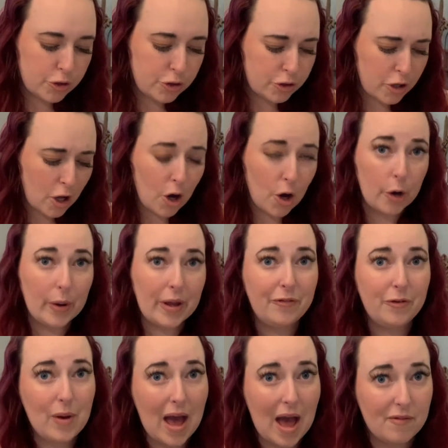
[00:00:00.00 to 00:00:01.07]
So if
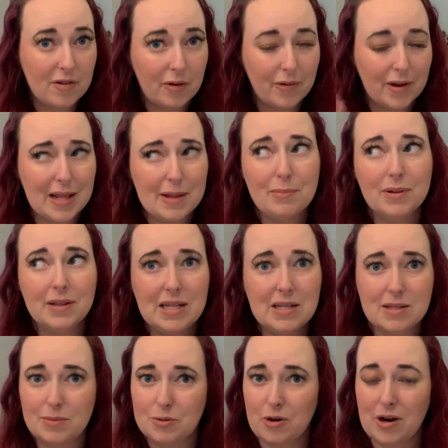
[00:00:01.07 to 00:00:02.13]
you haven't already, please
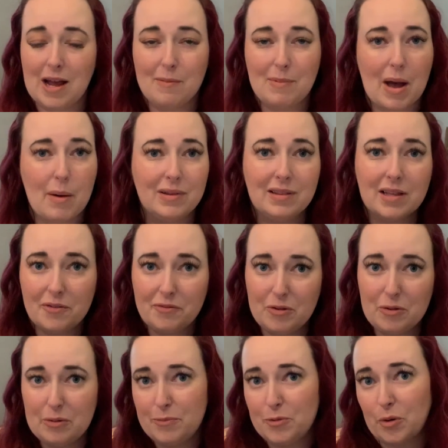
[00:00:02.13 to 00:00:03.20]
subscribe. I would love you
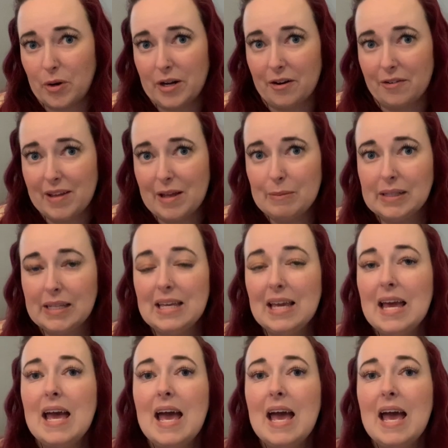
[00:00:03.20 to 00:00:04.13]
to join our family.